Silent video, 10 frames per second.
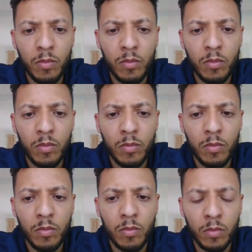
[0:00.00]

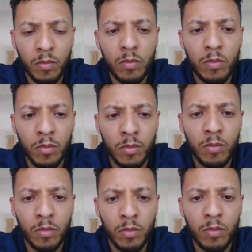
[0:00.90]

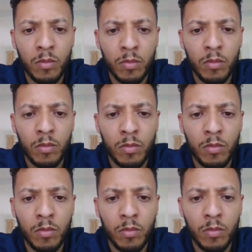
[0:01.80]

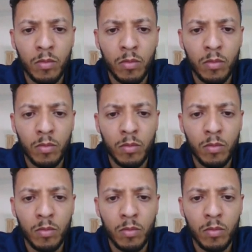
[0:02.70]

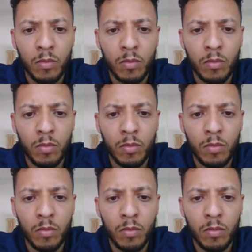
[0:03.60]
[no speech]